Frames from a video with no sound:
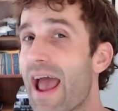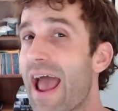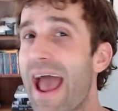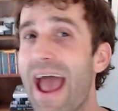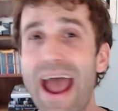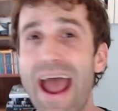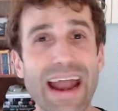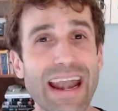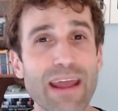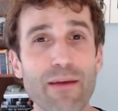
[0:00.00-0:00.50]

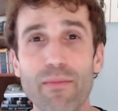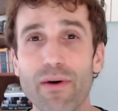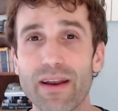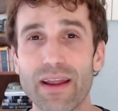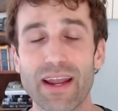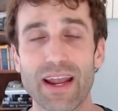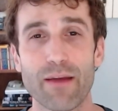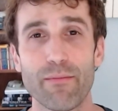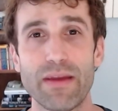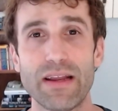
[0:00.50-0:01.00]
Anybody
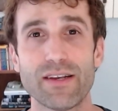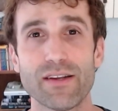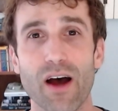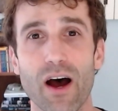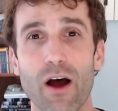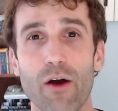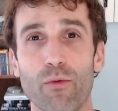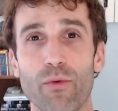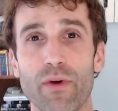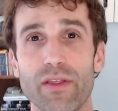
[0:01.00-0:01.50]
can be
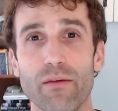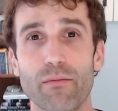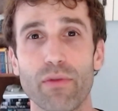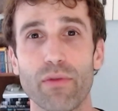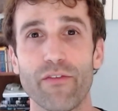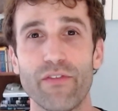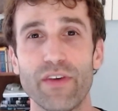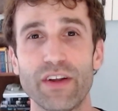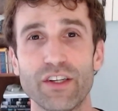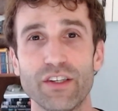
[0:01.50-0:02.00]
taught rhythm
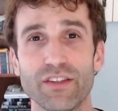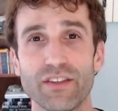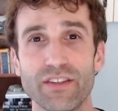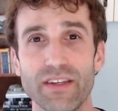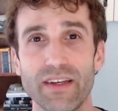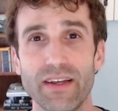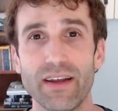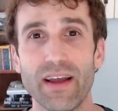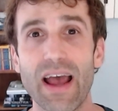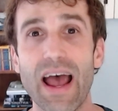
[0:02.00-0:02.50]

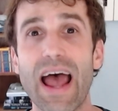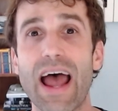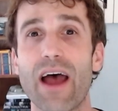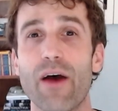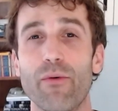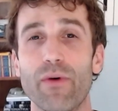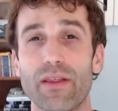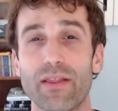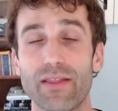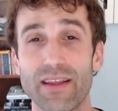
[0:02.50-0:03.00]
proficiency, and
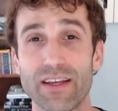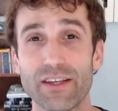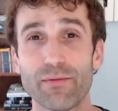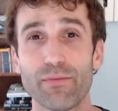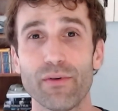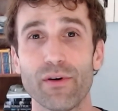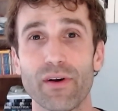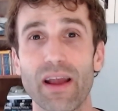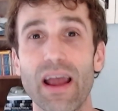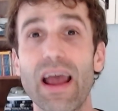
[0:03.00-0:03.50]
with this
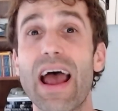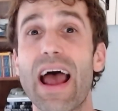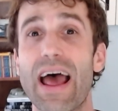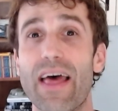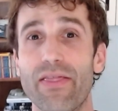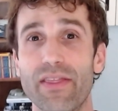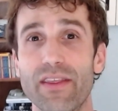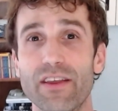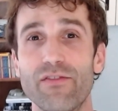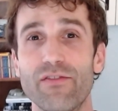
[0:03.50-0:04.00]
book
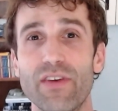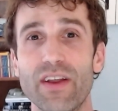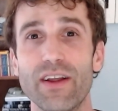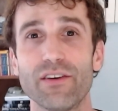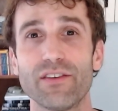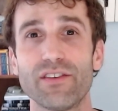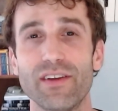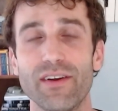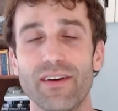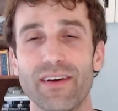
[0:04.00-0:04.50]
and this video
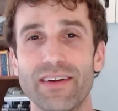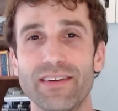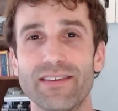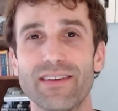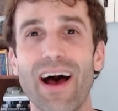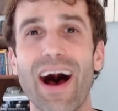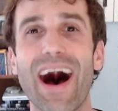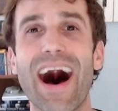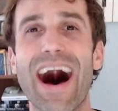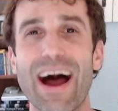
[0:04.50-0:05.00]
series,
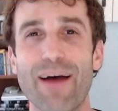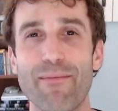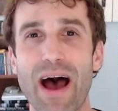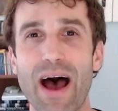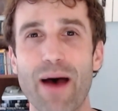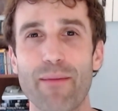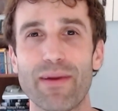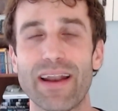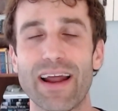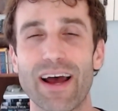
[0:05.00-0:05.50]
I'm
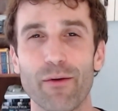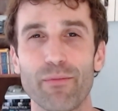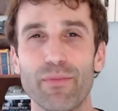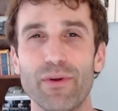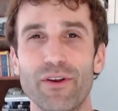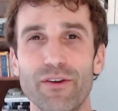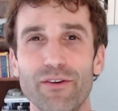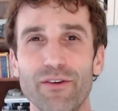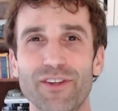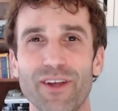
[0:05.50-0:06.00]
happy to help you
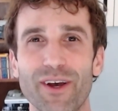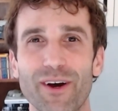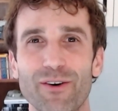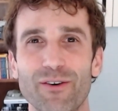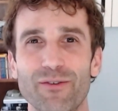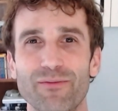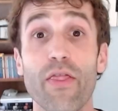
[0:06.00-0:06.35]
do so.